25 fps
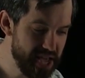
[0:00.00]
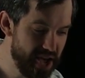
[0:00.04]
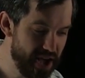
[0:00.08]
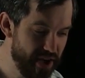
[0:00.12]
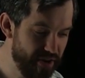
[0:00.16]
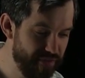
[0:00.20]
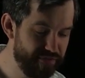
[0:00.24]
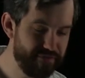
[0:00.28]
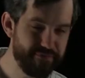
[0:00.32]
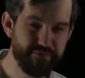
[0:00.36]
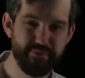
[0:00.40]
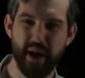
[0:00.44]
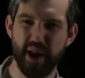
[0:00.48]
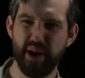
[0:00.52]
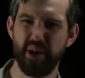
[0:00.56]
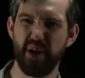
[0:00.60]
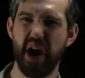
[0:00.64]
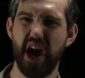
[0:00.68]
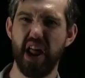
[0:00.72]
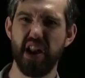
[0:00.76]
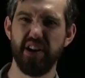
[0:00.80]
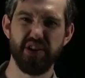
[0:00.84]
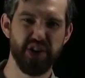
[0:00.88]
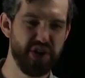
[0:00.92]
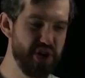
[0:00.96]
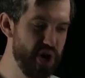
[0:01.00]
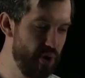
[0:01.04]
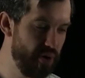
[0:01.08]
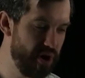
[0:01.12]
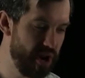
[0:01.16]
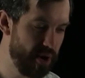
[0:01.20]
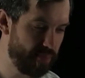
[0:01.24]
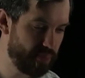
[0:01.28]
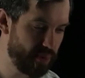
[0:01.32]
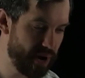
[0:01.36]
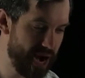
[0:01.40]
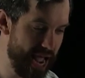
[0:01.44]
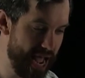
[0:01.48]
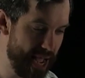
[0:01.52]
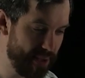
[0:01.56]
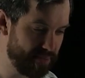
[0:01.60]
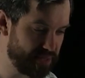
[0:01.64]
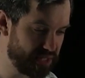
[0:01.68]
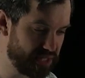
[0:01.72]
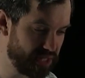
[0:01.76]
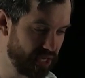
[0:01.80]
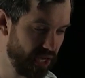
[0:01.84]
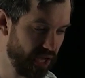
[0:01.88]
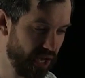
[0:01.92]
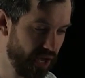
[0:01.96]
of, I don't know how to denote it,
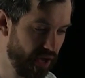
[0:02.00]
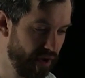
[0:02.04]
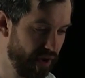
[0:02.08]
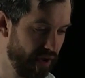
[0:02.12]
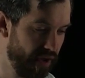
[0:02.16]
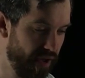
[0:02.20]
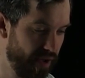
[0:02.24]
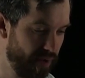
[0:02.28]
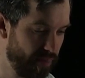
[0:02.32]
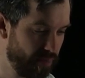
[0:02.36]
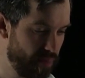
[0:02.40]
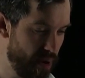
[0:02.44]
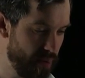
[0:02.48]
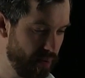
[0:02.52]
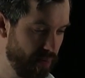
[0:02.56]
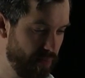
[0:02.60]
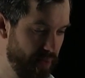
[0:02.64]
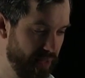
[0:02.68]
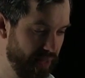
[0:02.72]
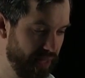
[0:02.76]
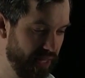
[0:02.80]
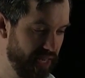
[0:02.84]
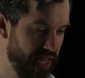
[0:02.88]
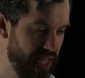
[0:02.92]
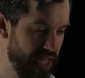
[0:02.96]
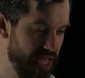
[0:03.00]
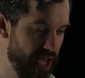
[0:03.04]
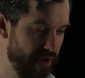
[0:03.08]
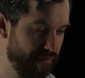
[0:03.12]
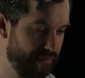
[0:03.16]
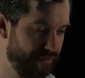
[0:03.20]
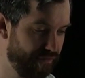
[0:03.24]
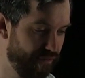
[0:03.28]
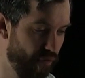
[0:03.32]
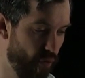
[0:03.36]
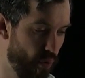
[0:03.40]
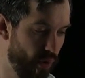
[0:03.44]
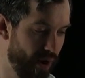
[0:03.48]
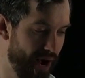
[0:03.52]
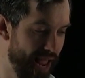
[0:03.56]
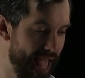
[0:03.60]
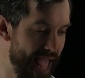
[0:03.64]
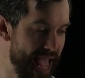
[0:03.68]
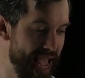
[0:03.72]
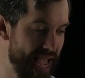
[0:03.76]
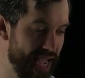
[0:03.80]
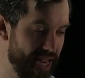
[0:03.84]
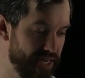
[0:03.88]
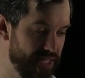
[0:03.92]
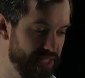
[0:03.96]
perhaps probability of four
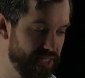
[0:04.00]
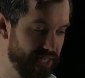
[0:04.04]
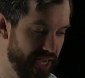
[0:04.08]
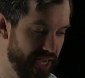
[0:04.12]
heads